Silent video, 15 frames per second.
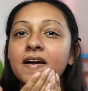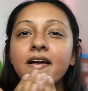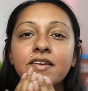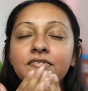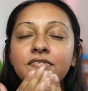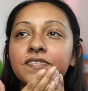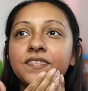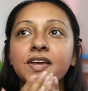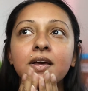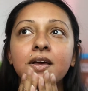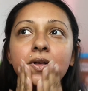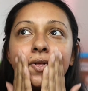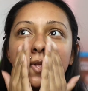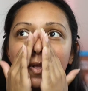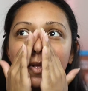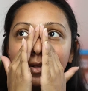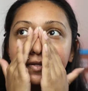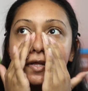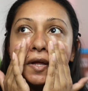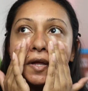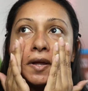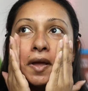I feel
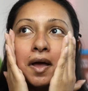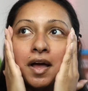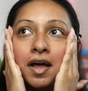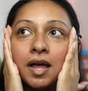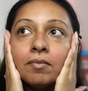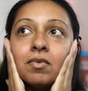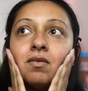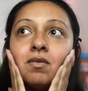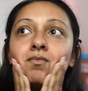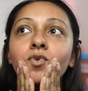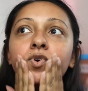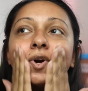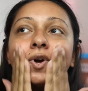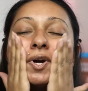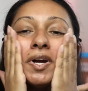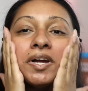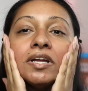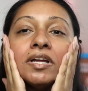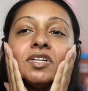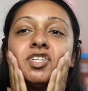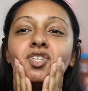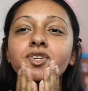like I'm more
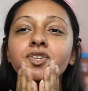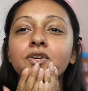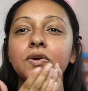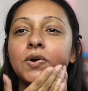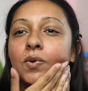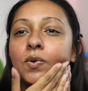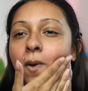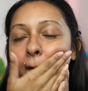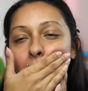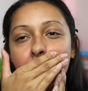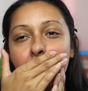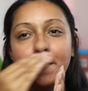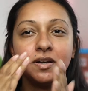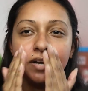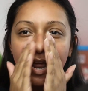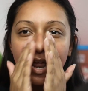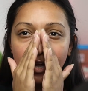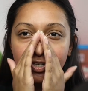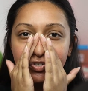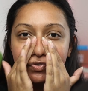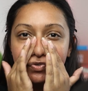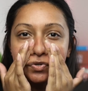into a
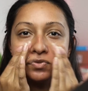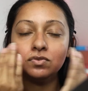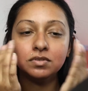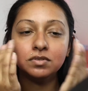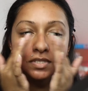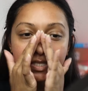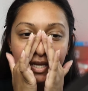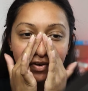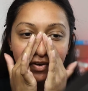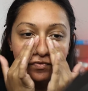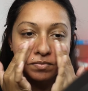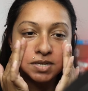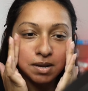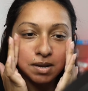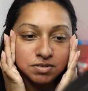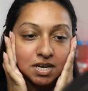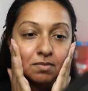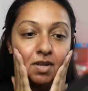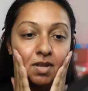natural skin from time to time.